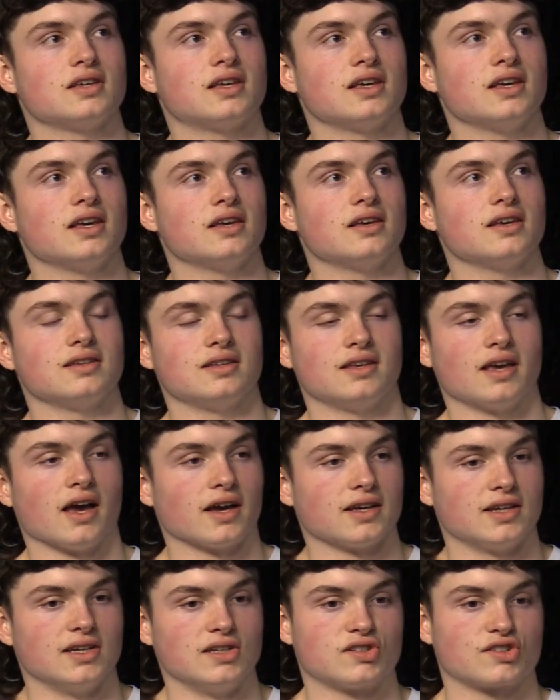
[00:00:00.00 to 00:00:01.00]
he
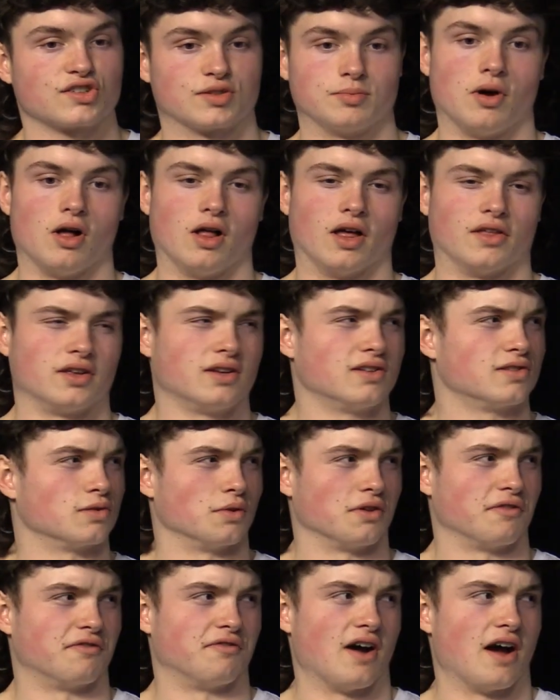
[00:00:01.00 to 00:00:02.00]
yeah he's small. I think he's
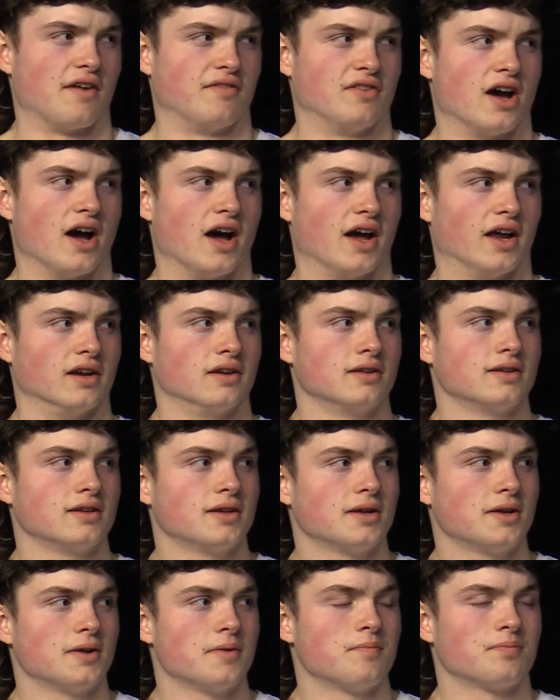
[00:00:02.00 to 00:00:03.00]
only five nine.
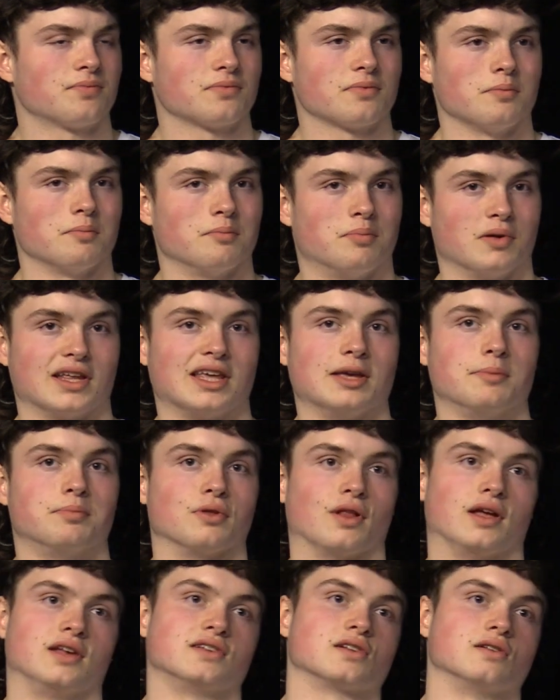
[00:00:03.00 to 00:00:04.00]
Yeah, but he
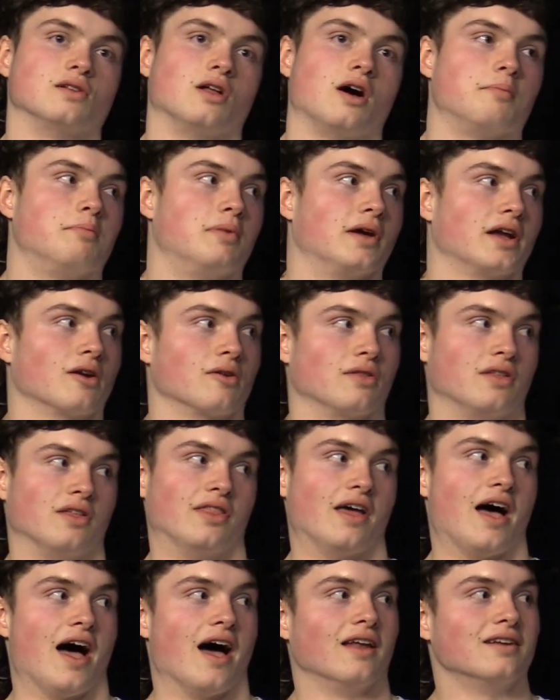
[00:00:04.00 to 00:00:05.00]
plays a lot bigger
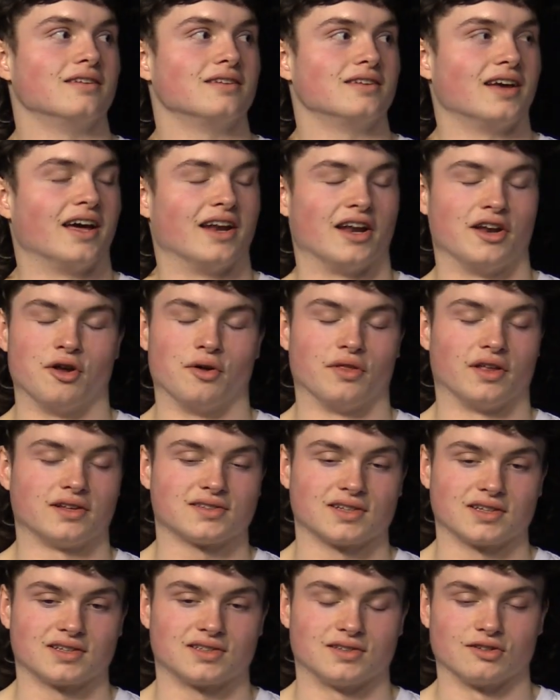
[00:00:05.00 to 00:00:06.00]
than that. Oh yeah. And I know
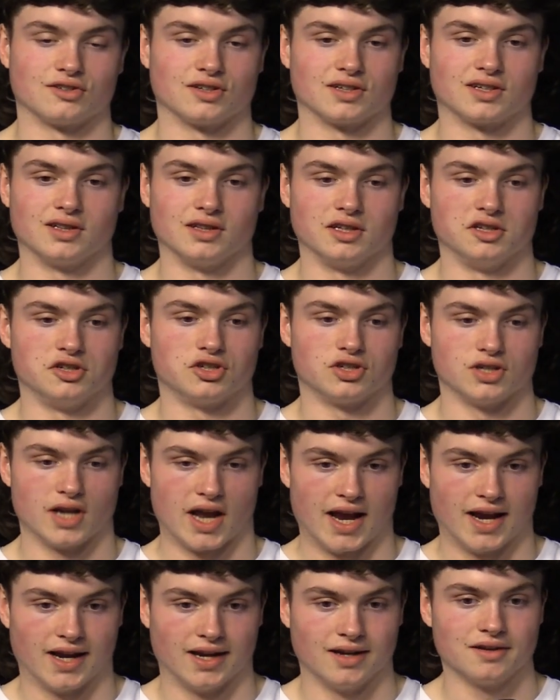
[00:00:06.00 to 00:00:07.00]
that's like such a
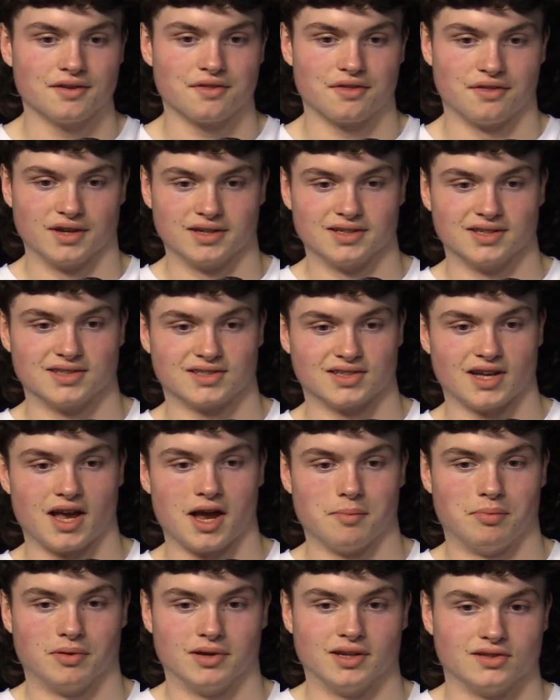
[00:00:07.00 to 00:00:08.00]
cliche thing to
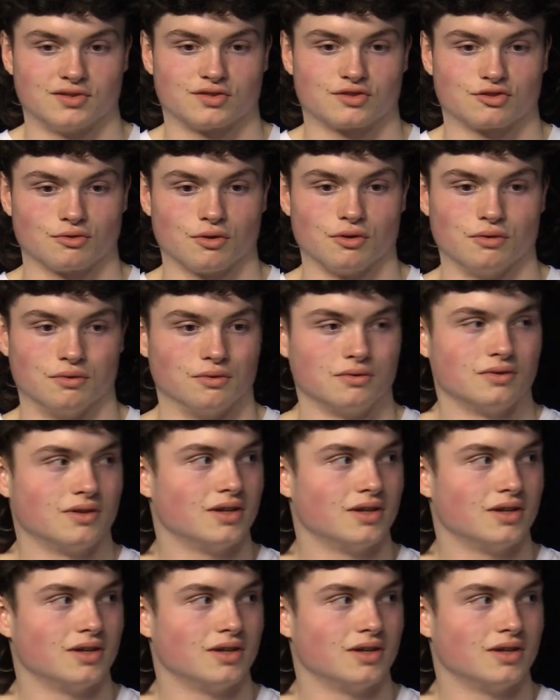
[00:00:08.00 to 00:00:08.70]
say, but it's true.